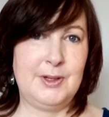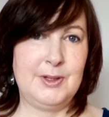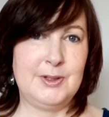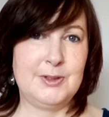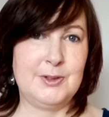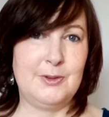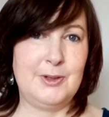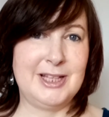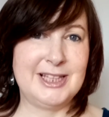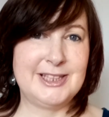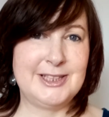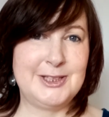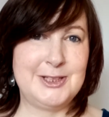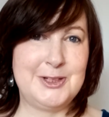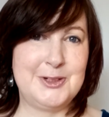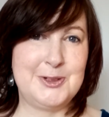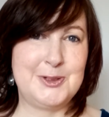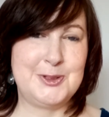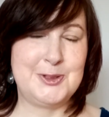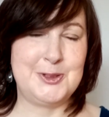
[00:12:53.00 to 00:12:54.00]
So listen to
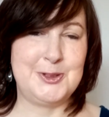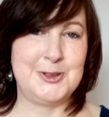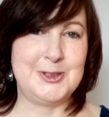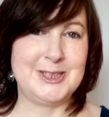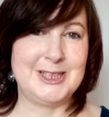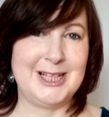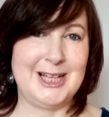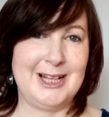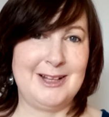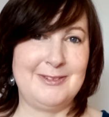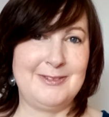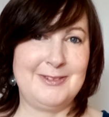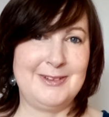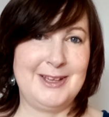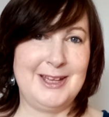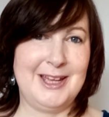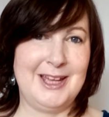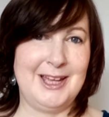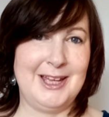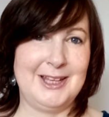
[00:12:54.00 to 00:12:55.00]
your true self
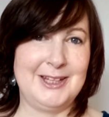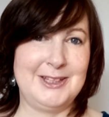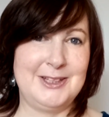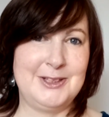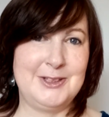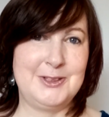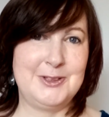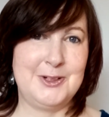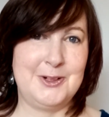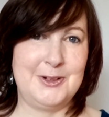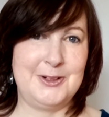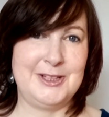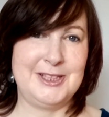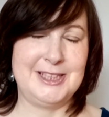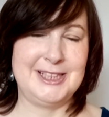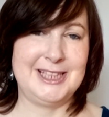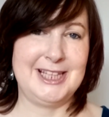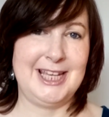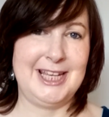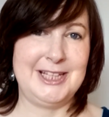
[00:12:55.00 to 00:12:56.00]
and turn
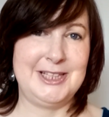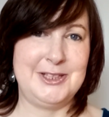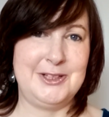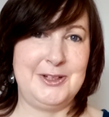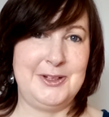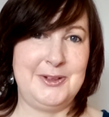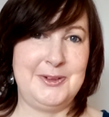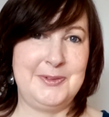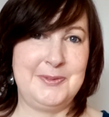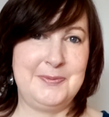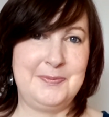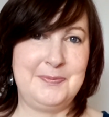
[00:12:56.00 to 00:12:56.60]
inside you.